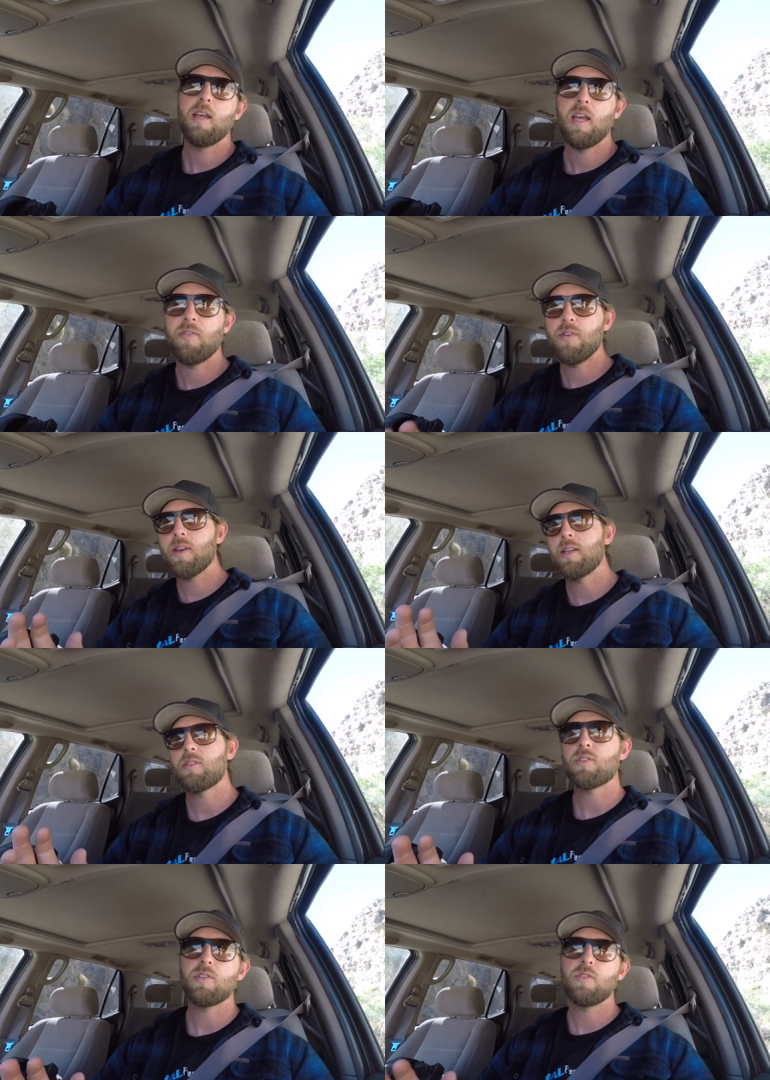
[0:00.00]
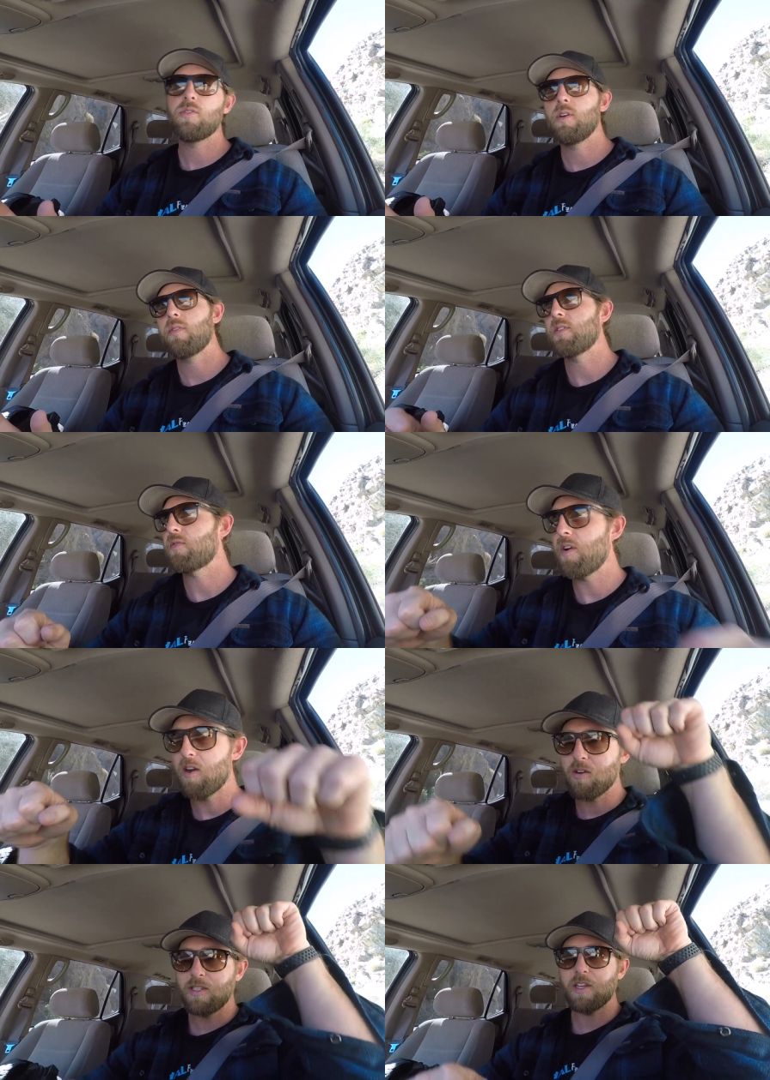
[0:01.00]
if you get two, if it's very
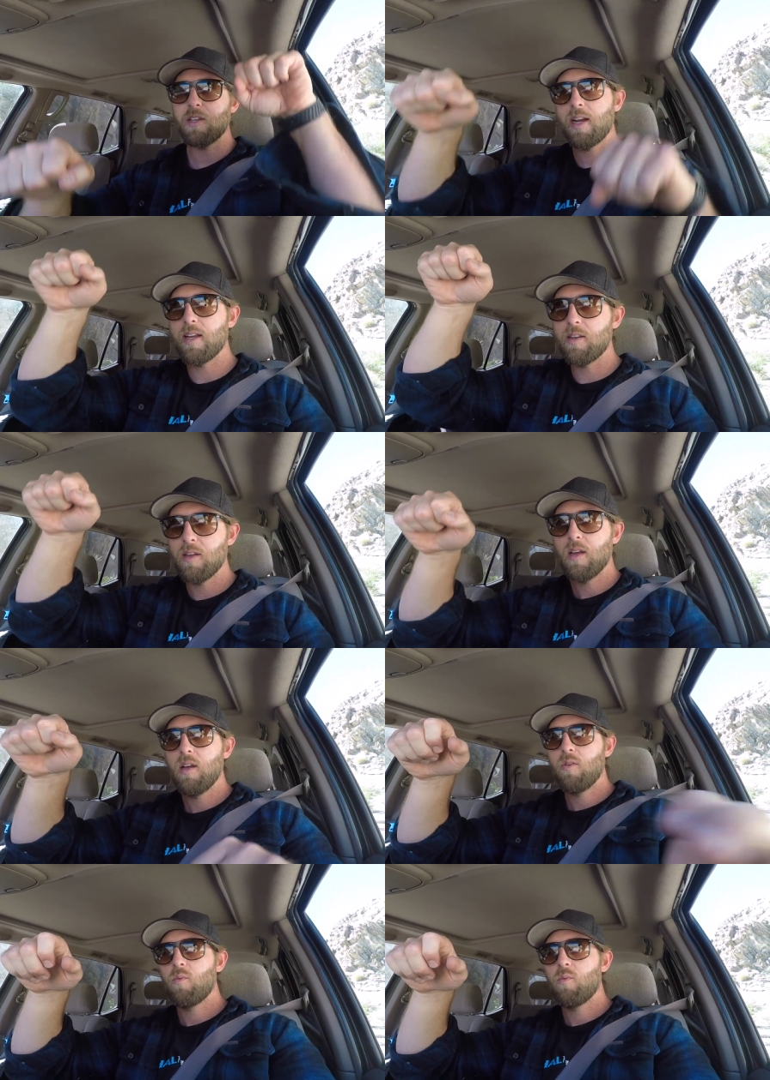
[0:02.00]
articulated,